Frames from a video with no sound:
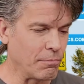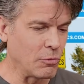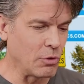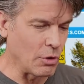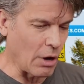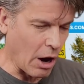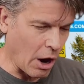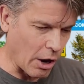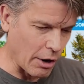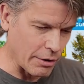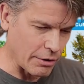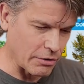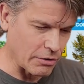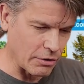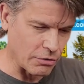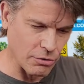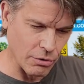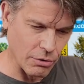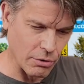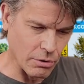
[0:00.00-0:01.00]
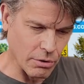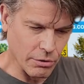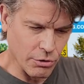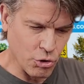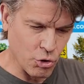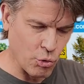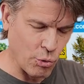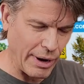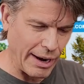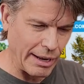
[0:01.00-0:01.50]
harnesses or
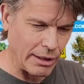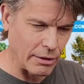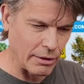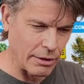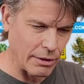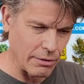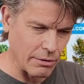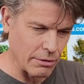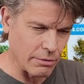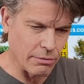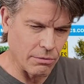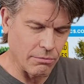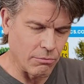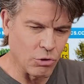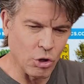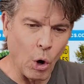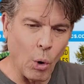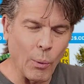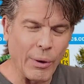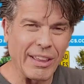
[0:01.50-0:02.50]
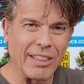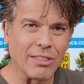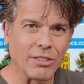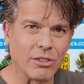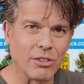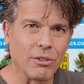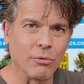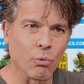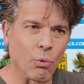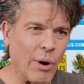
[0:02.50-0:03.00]
trailing or towing
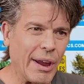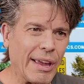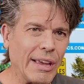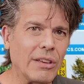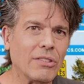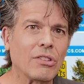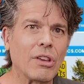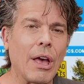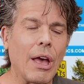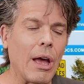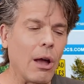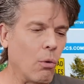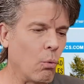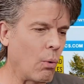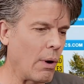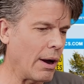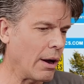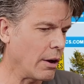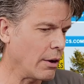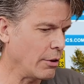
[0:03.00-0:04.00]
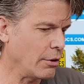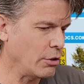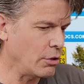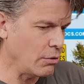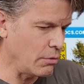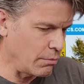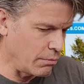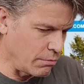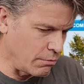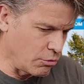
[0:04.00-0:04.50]
rigs where
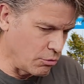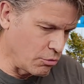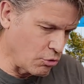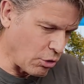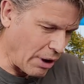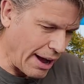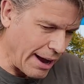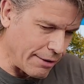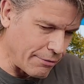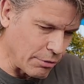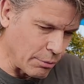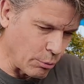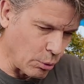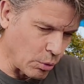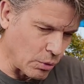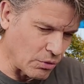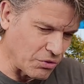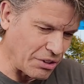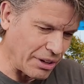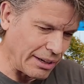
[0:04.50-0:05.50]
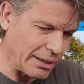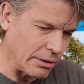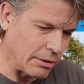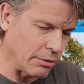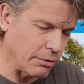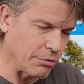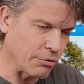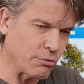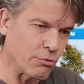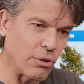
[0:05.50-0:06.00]
you drive the
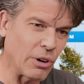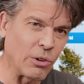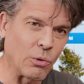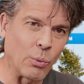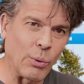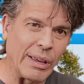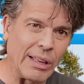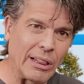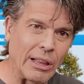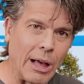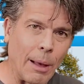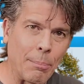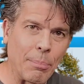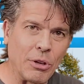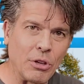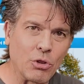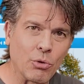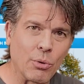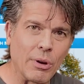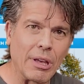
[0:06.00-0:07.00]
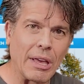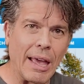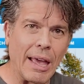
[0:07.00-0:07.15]
motorcycle's front wheel up into it